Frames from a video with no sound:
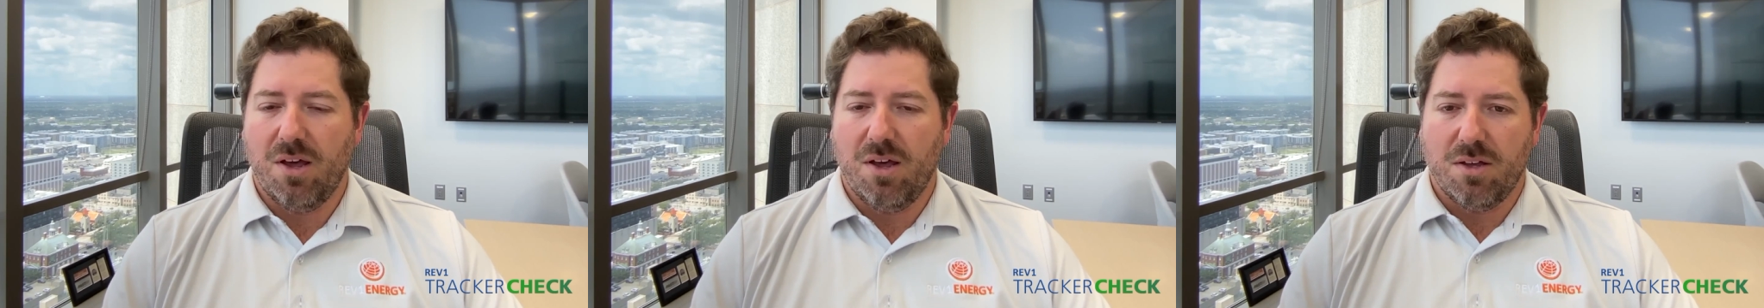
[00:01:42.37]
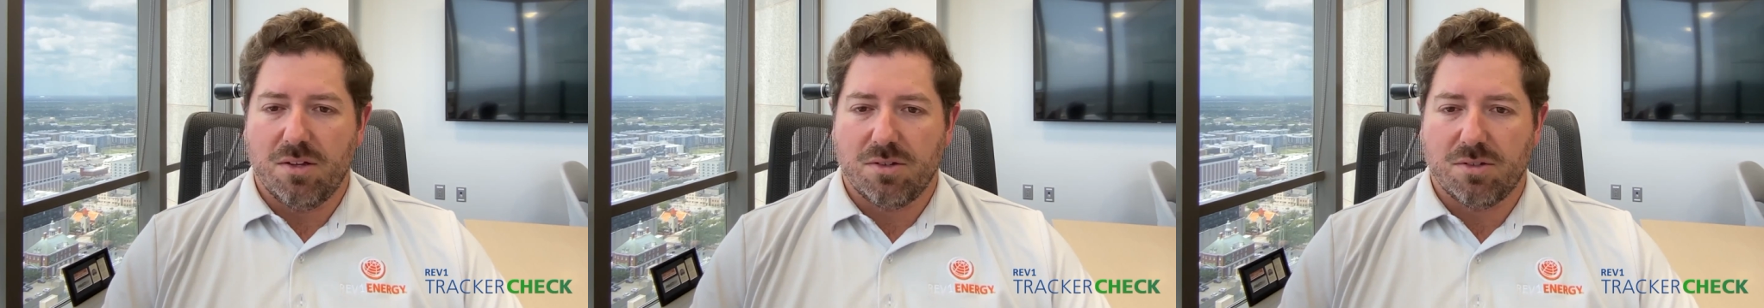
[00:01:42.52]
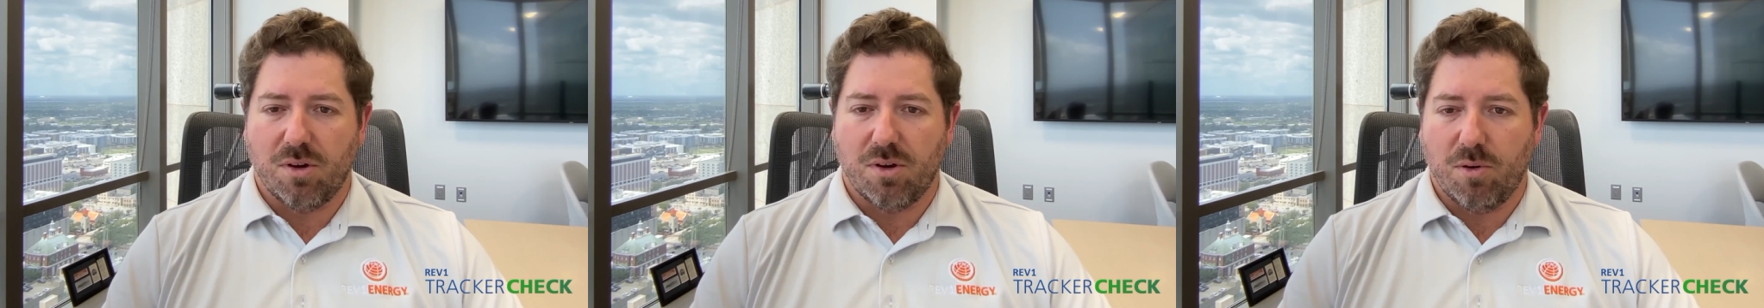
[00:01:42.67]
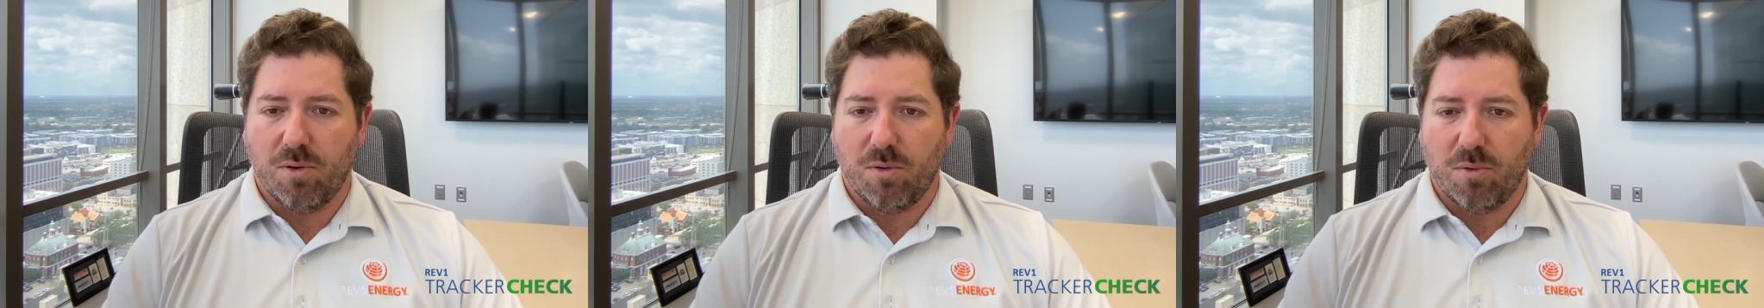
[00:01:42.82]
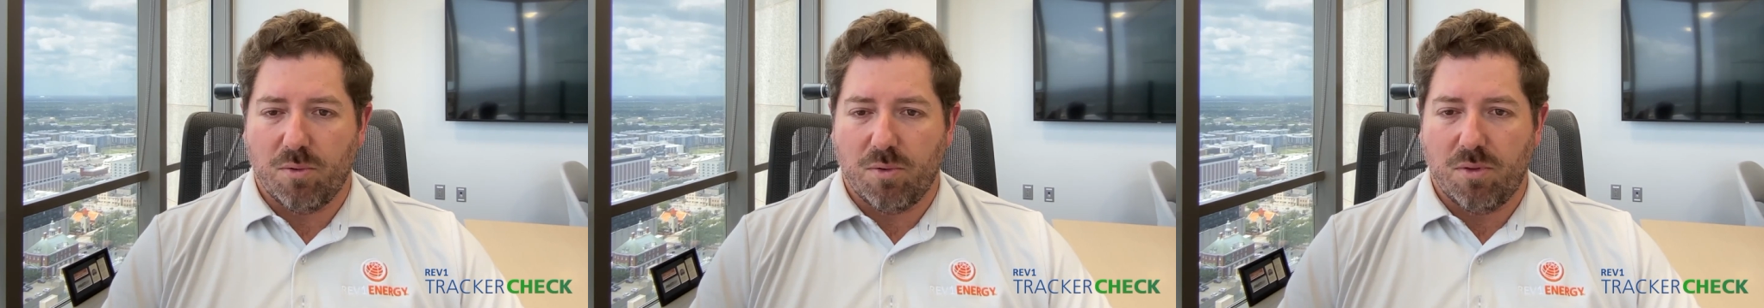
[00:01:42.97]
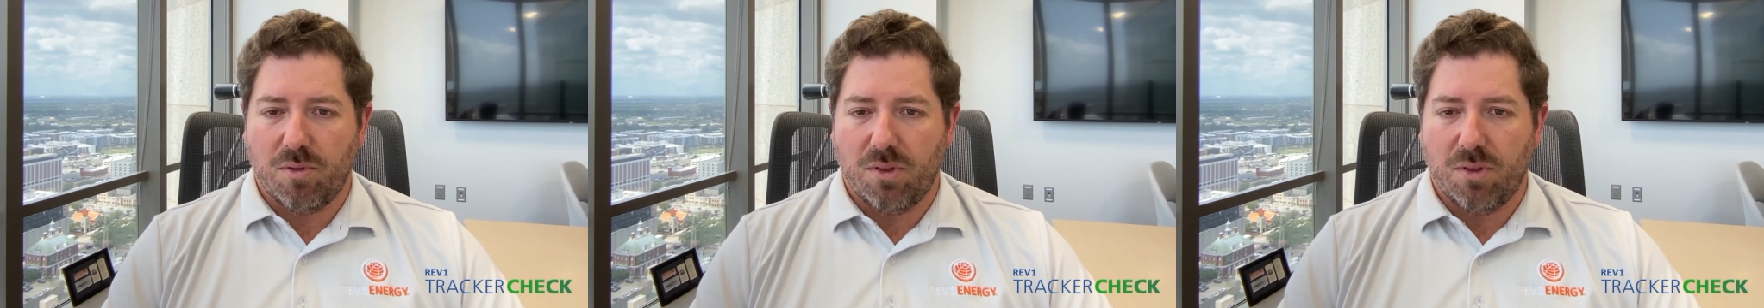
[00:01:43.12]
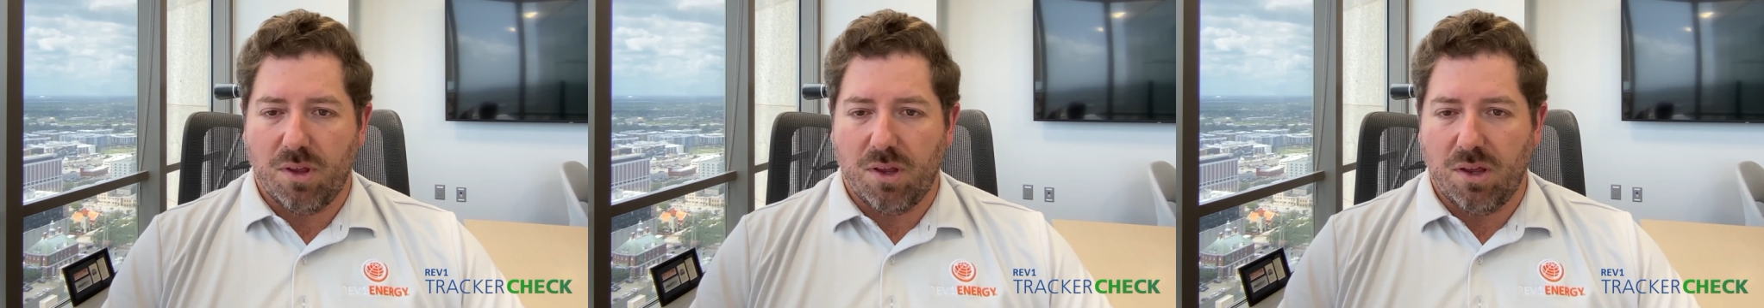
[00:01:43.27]
So
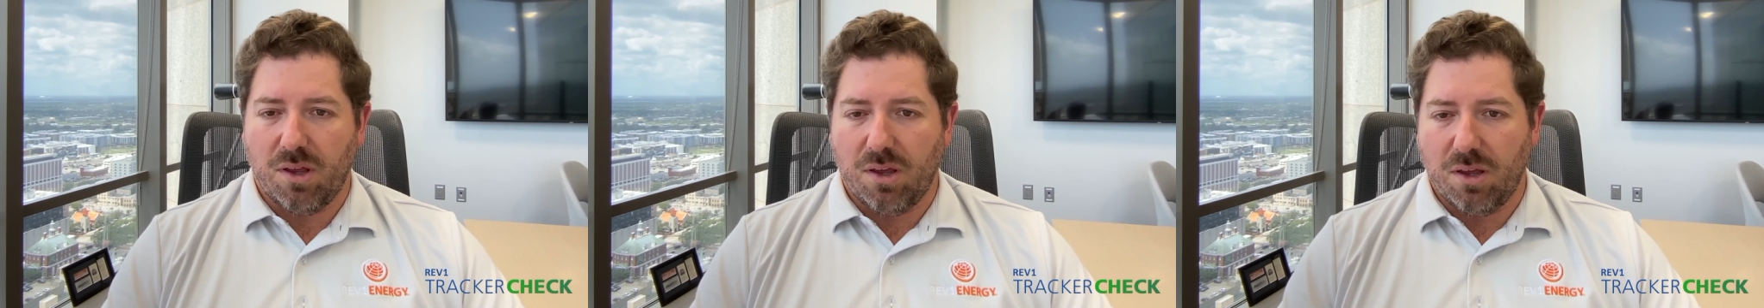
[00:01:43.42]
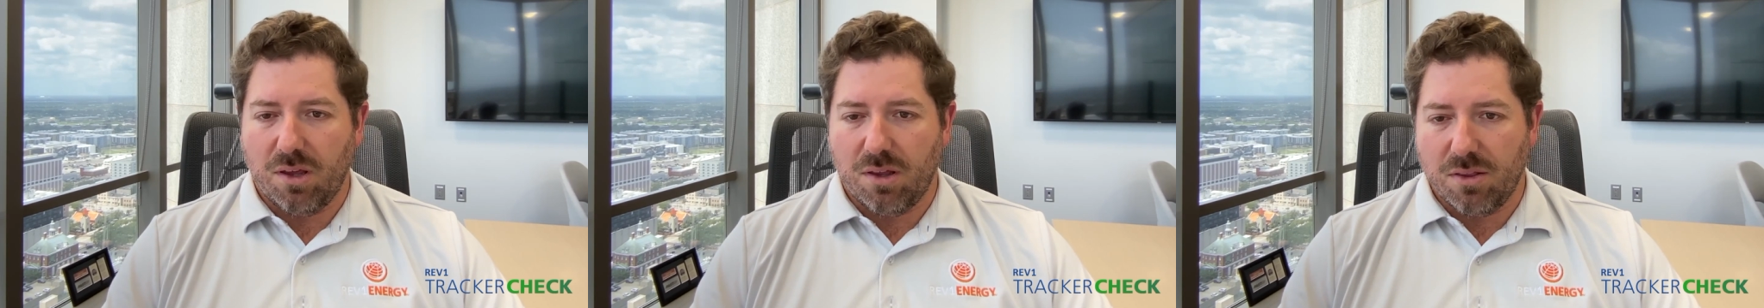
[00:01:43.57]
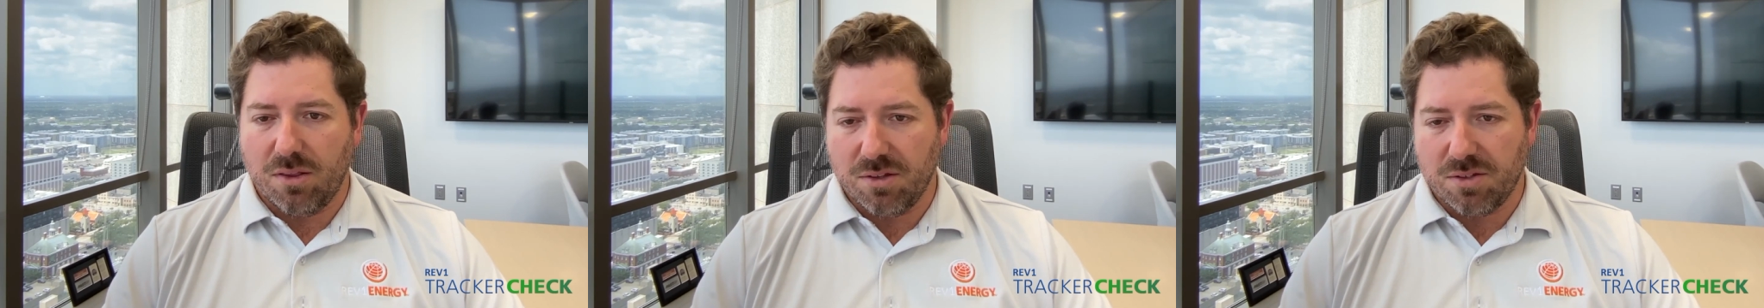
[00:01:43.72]
the